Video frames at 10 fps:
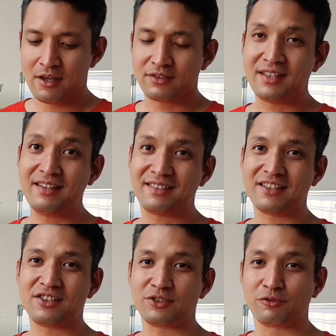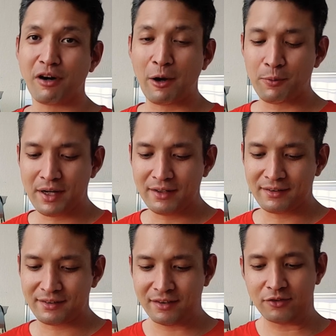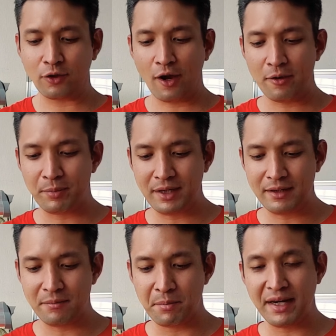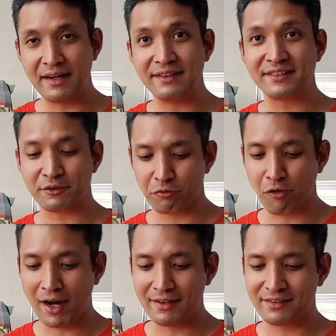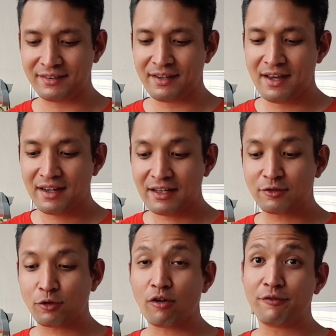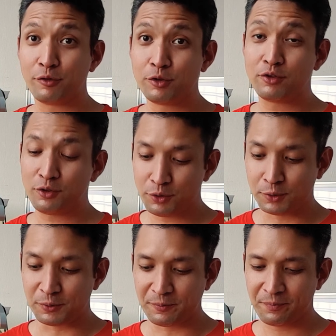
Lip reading: Seeds such as groundnuts, soybean, maize, rice can store food too.